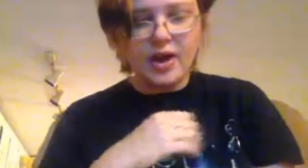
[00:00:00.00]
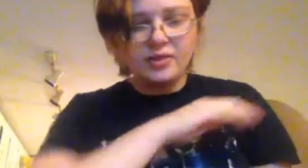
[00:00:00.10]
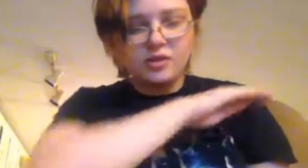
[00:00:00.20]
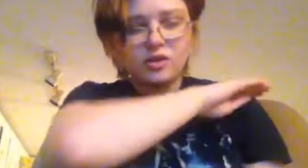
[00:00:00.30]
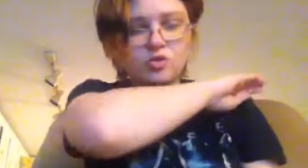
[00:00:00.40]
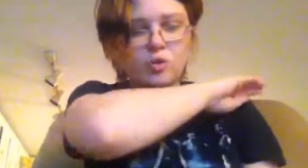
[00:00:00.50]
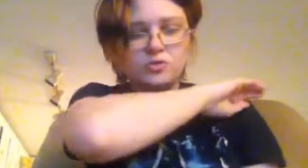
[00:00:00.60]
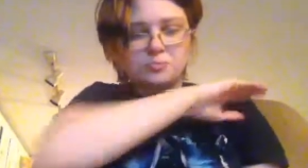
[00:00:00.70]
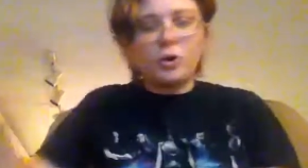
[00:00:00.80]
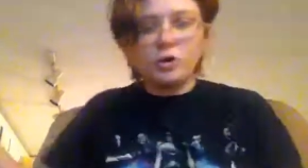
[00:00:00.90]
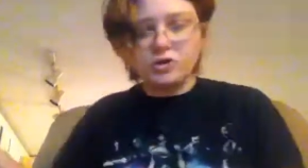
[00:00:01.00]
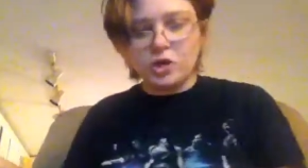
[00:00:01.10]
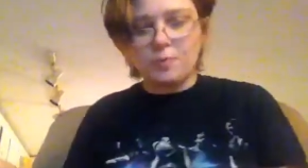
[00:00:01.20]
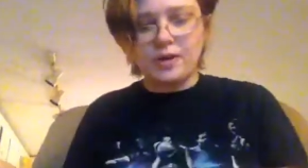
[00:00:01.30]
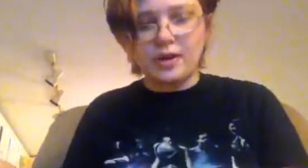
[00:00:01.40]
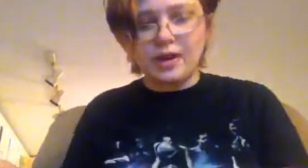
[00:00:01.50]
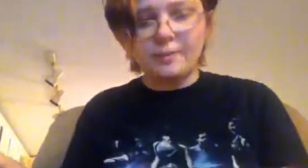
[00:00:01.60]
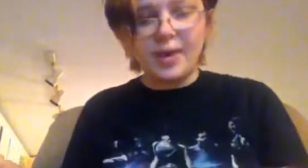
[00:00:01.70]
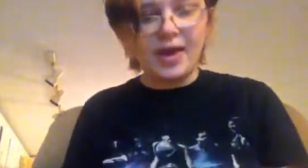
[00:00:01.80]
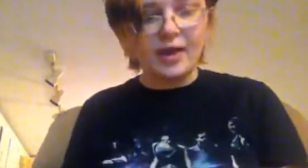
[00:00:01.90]
and then the door was pulled open, and a
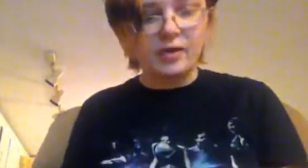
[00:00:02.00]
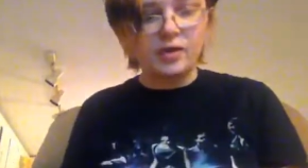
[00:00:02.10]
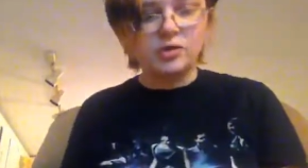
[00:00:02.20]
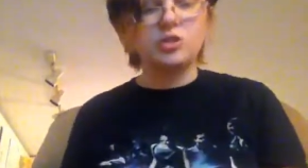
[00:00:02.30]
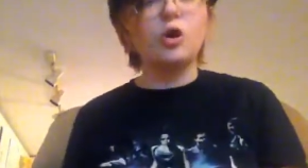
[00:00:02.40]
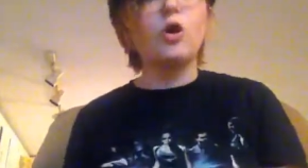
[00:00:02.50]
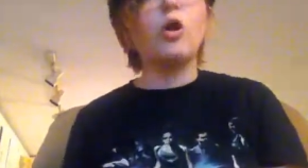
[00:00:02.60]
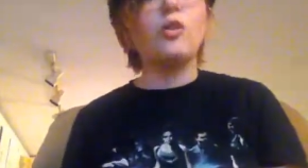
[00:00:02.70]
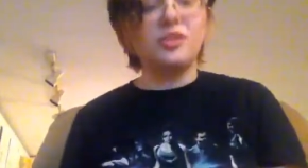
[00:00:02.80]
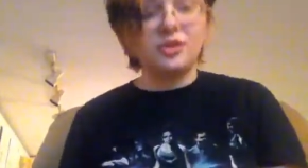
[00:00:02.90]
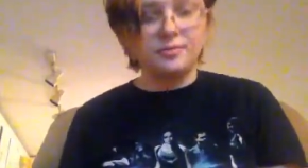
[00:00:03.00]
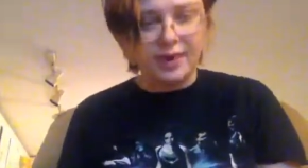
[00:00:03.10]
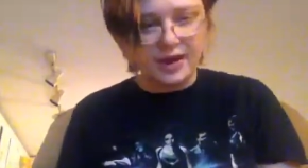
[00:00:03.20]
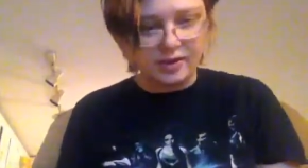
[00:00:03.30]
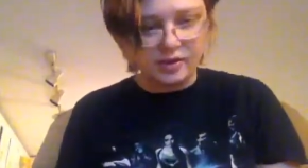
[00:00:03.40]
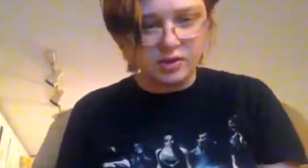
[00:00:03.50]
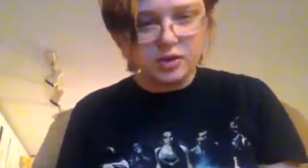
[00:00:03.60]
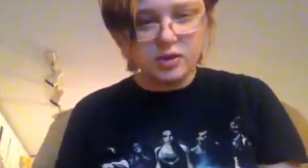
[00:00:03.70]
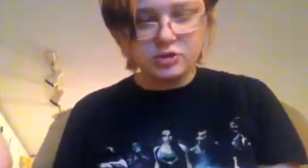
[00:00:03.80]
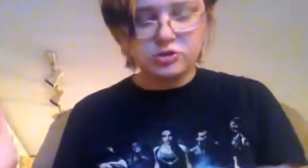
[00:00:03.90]
man, a tall, thin man,
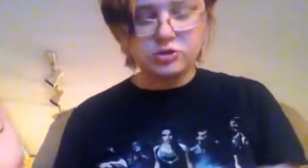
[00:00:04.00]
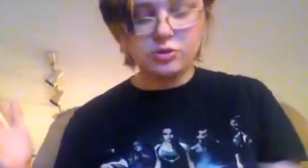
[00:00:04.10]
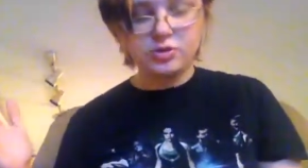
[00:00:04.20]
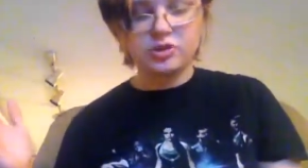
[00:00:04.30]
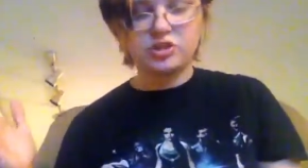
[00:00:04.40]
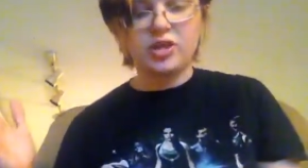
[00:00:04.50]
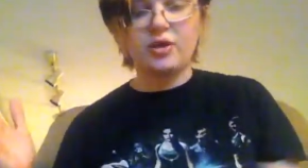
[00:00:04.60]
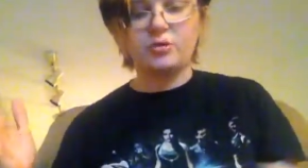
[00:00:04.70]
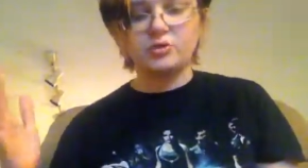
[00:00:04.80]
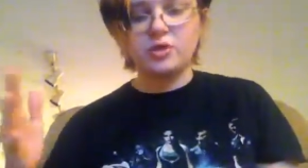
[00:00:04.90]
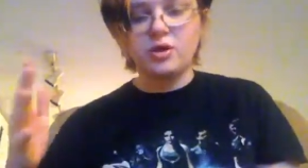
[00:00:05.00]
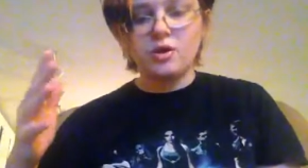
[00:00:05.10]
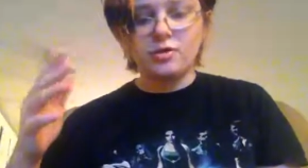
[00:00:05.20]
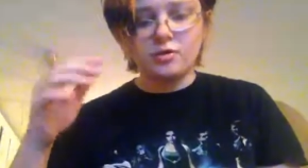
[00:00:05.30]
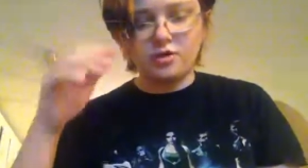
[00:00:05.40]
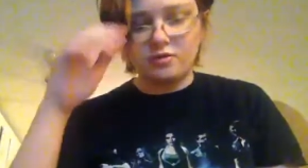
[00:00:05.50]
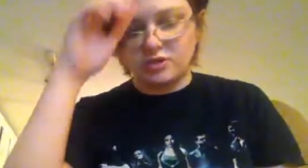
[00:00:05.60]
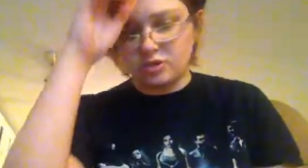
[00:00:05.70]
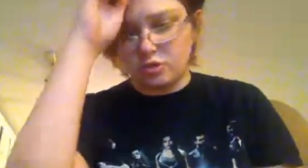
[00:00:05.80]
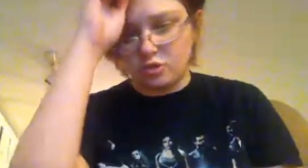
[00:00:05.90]
stood in the shadows, the hood of
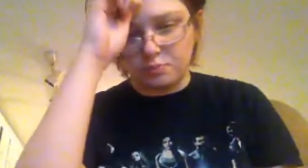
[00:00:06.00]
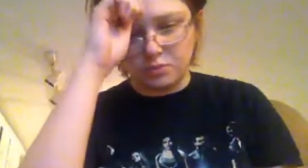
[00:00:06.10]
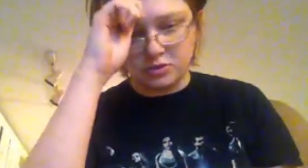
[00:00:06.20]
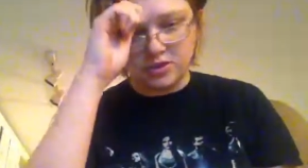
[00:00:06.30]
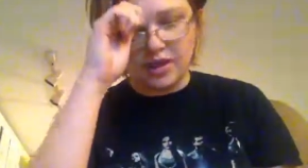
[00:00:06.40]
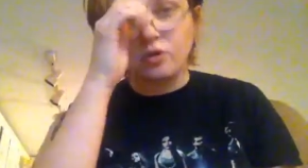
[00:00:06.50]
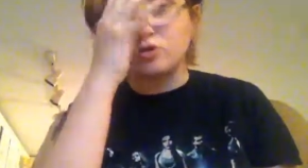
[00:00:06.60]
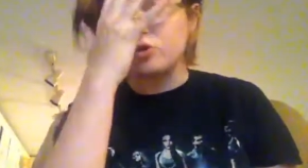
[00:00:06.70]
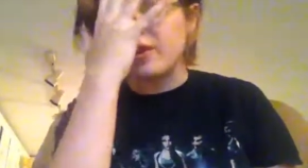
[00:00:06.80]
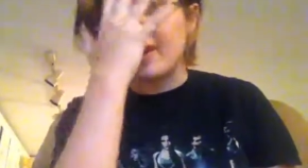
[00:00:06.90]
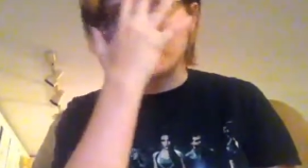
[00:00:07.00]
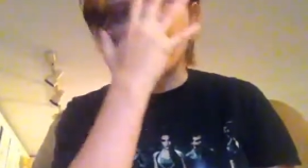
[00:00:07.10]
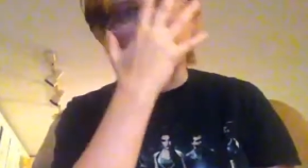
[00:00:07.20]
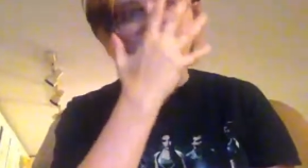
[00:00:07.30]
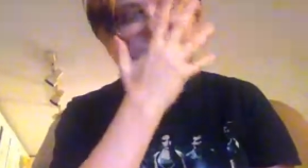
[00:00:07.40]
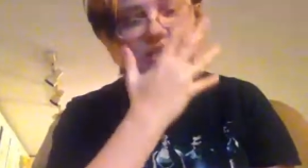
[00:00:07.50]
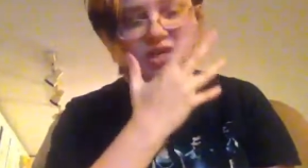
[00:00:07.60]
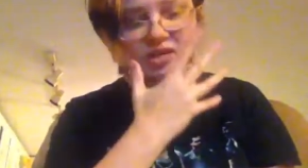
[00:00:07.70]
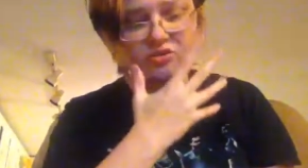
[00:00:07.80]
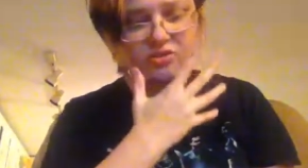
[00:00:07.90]
his cloak pulled down so that I could not see
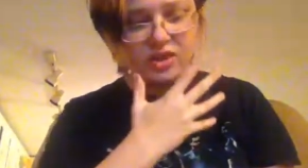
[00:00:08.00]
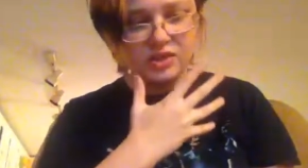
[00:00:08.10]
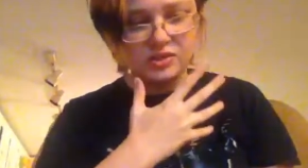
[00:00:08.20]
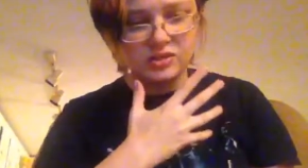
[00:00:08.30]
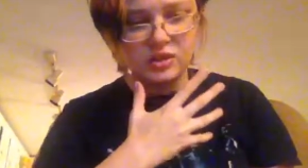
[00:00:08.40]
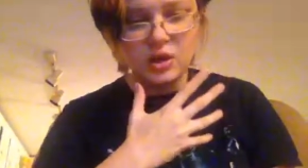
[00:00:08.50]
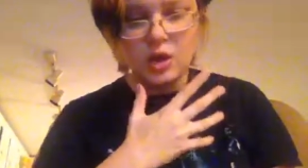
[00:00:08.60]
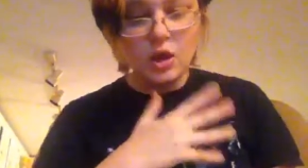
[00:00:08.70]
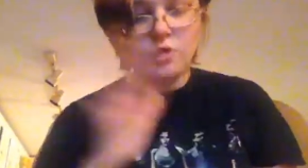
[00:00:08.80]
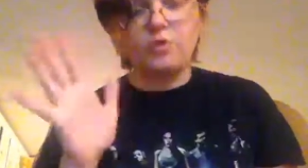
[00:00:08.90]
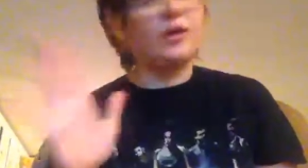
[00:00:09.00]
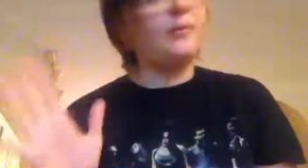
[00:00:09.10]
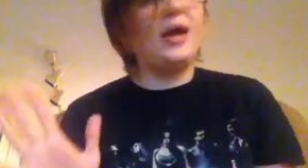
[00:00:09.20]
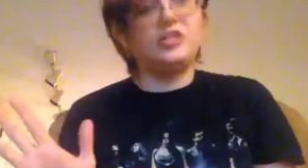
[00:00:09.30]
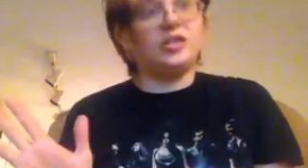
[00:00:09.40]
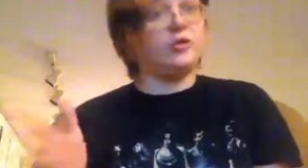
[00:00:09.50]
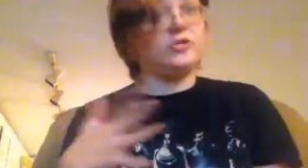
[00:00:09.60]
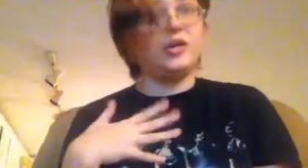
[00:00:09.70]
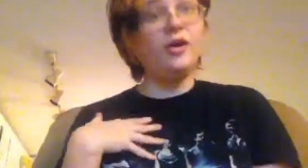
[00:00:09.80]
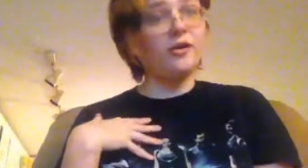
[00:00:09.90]
his face. You can imagine how
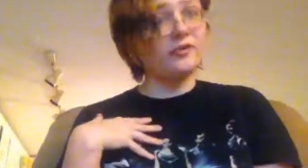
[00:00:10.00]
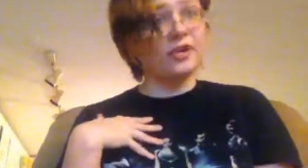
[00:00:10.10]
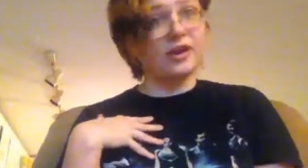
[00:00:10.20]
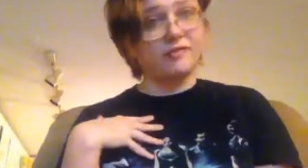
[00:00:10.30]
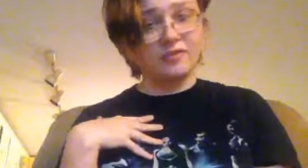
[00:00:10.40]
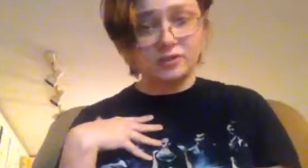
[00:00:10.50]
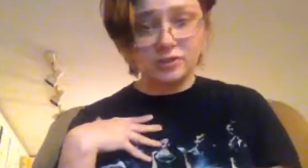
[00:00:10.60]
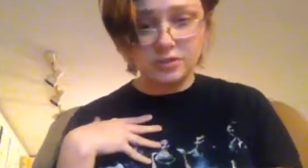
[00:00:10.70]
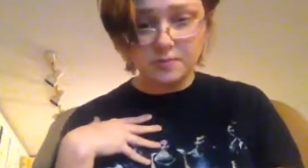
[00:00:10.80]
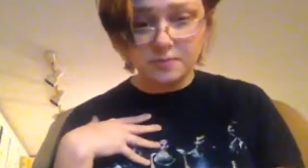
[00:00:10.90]
terrified I felt.